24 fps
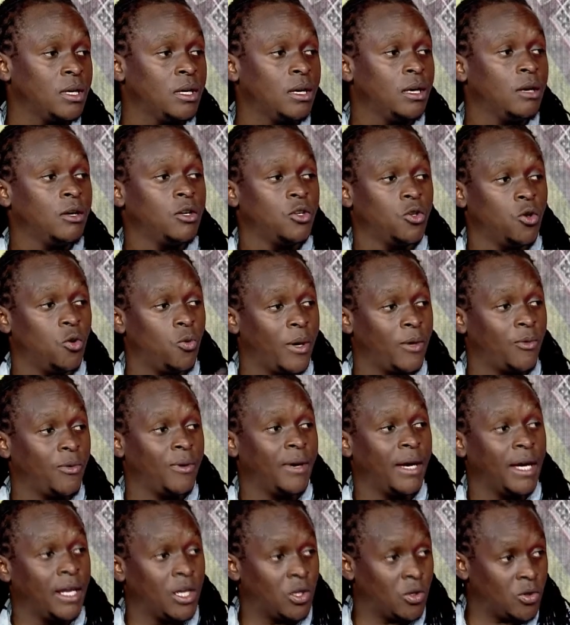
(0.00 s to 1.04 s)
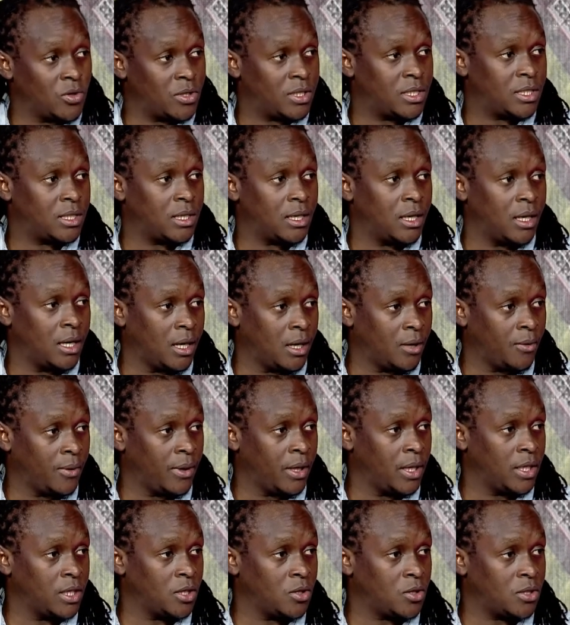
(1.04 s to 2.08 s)
Yes. You know, when we endorsed, uh,
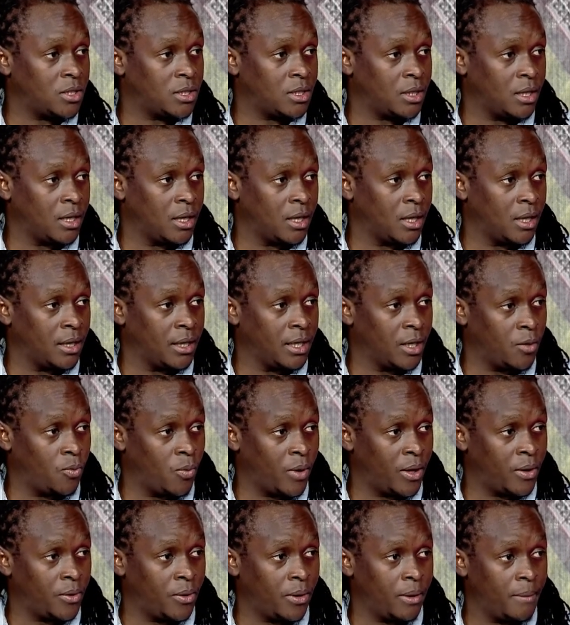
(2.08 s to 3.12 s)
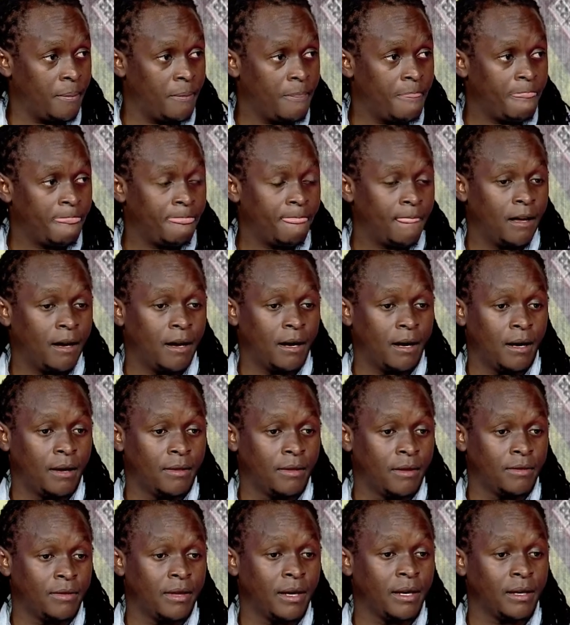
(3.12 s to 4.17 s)
we endorsed uh, Nick Mwendwa, uh,
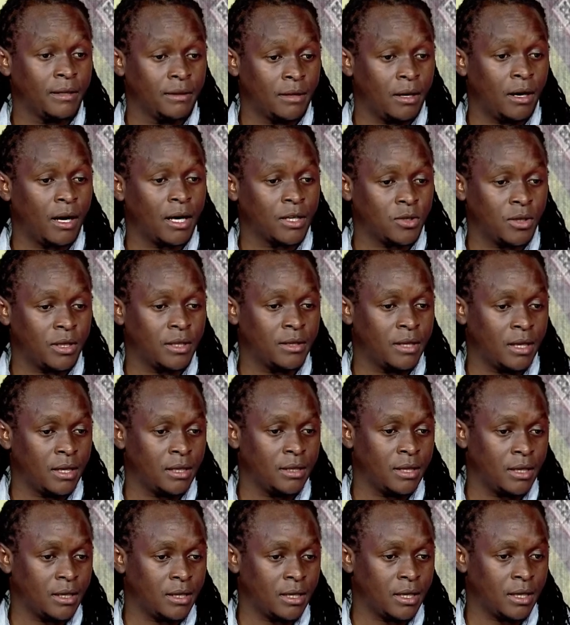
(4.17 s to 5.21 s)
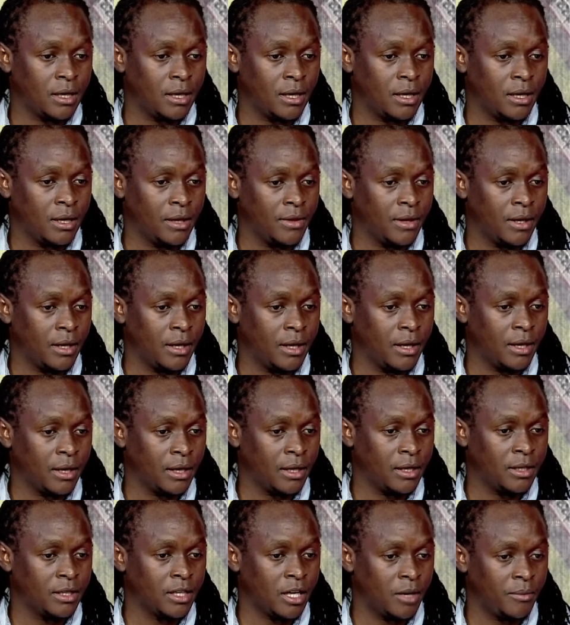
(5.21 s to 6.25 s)
the, the actually the, uh, the
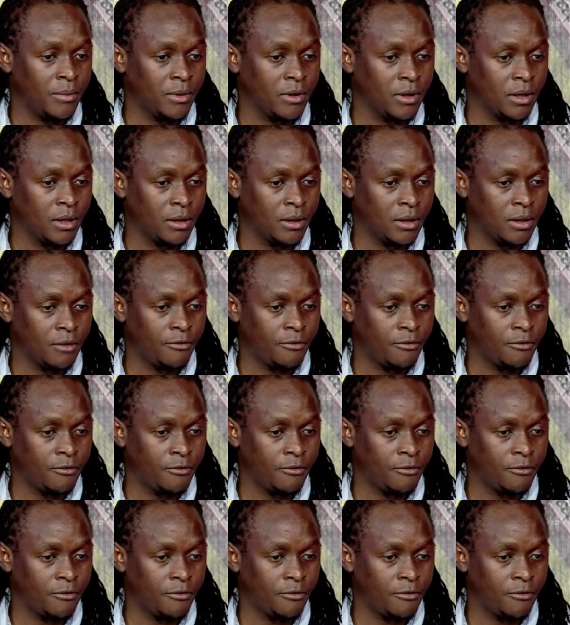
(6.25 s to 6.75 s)
incoming.